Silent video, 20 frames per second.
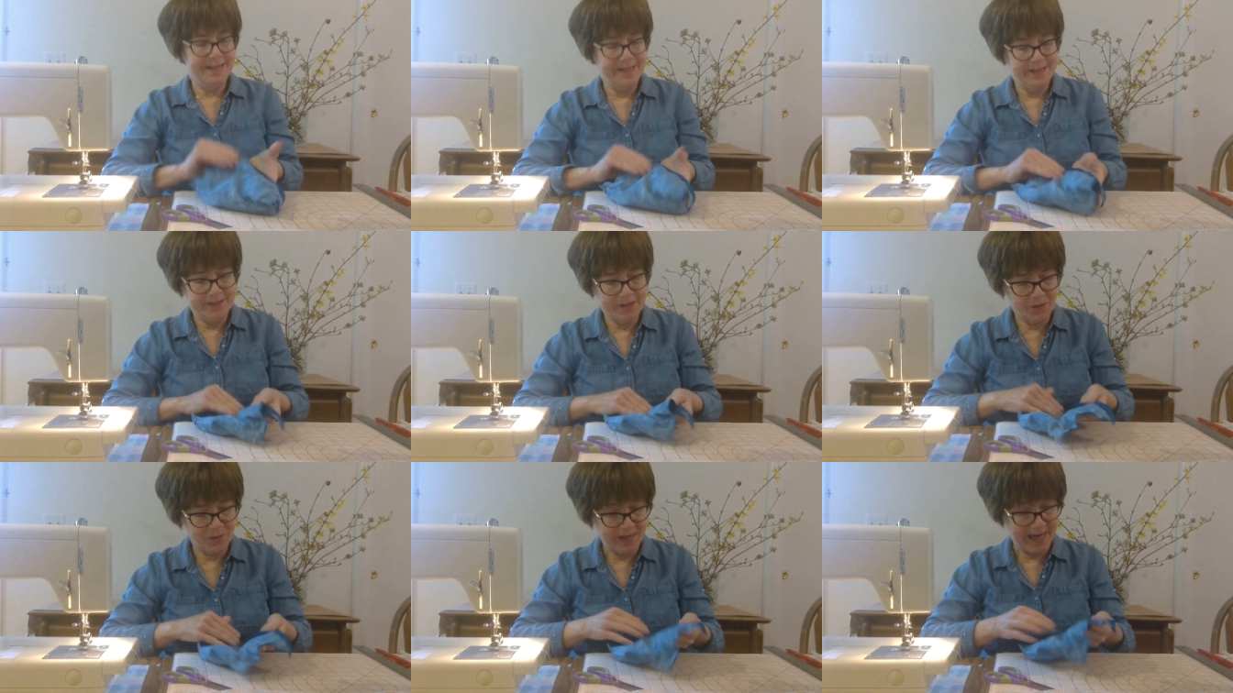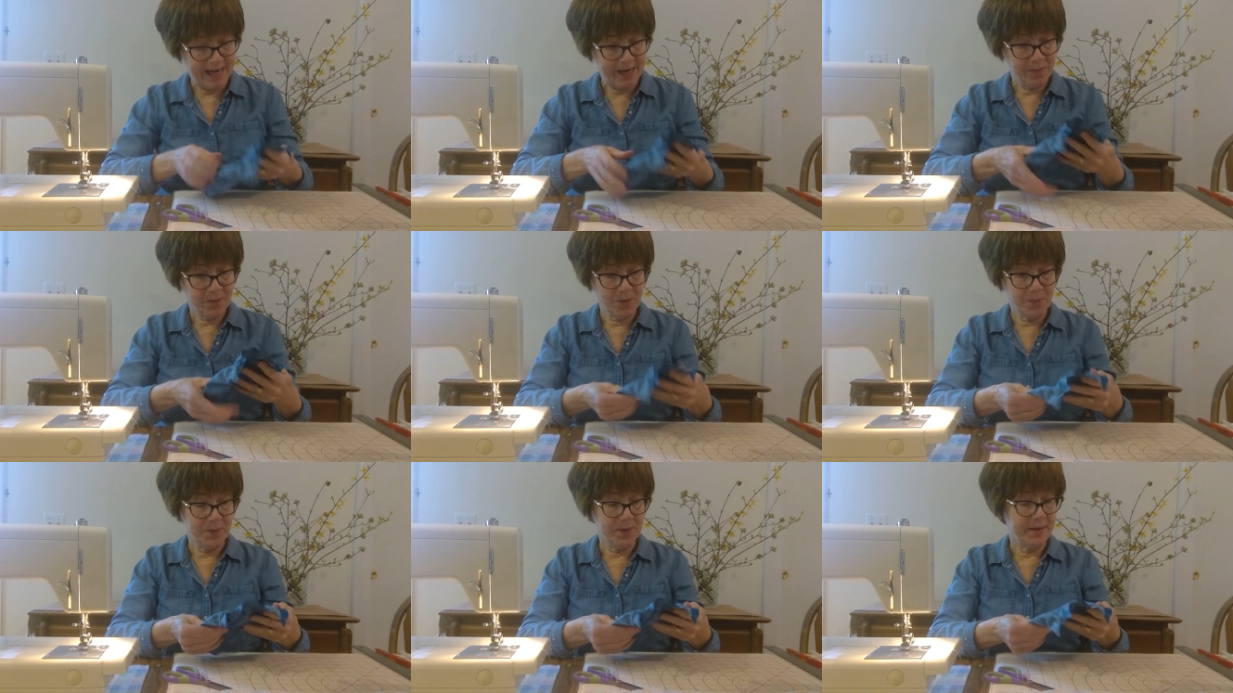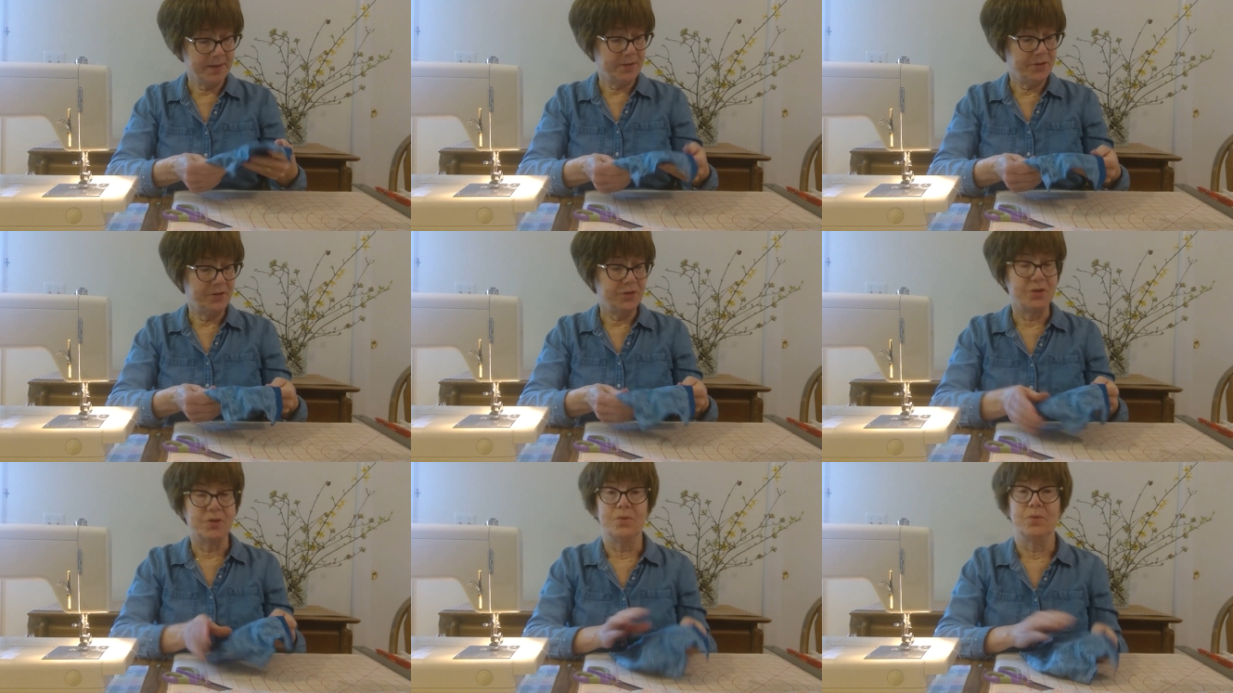So now what we're going to
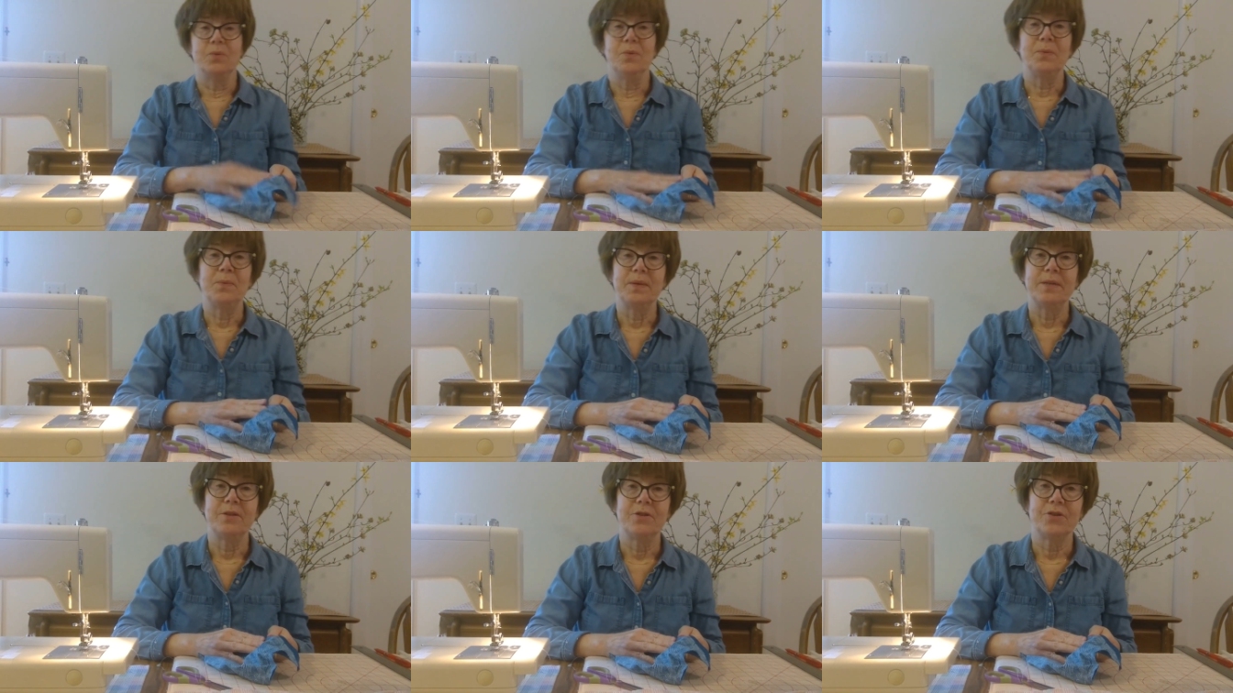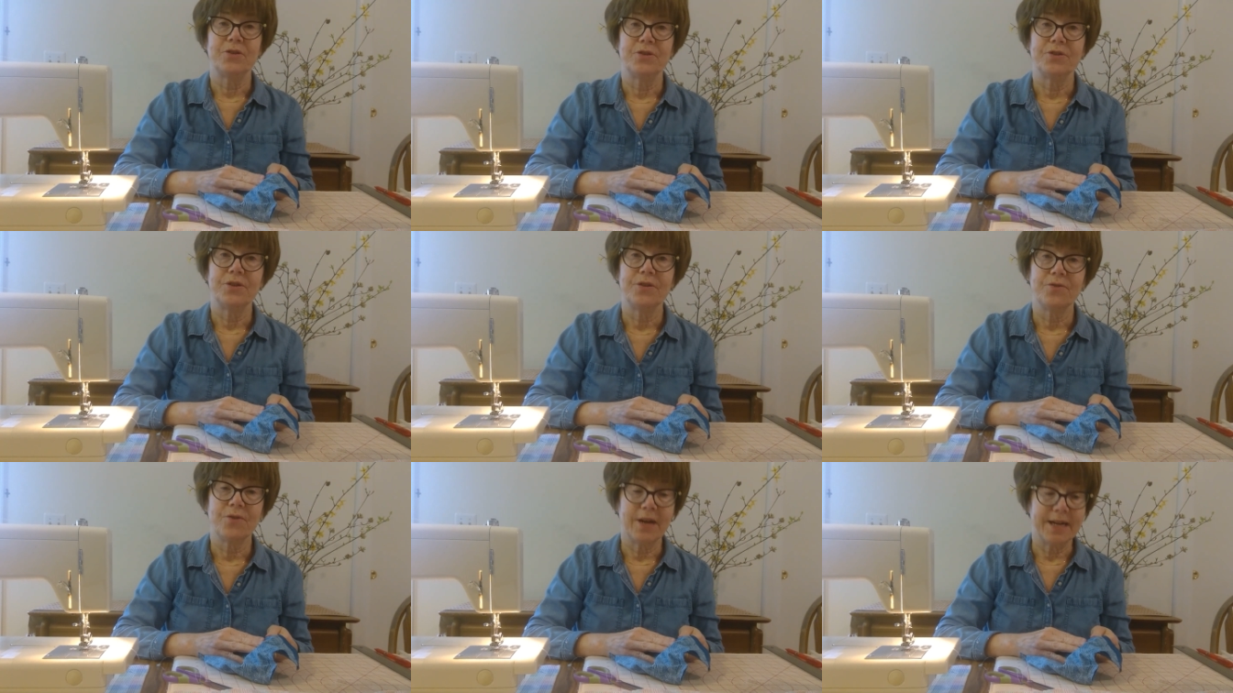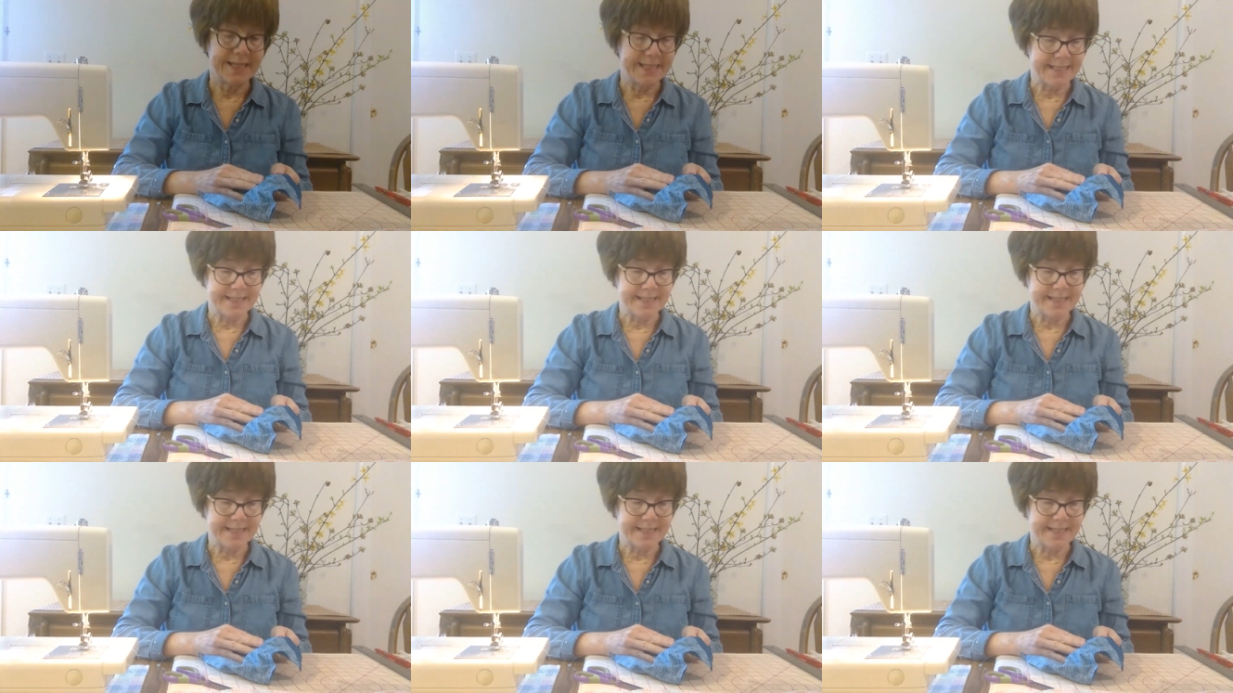do is turn it right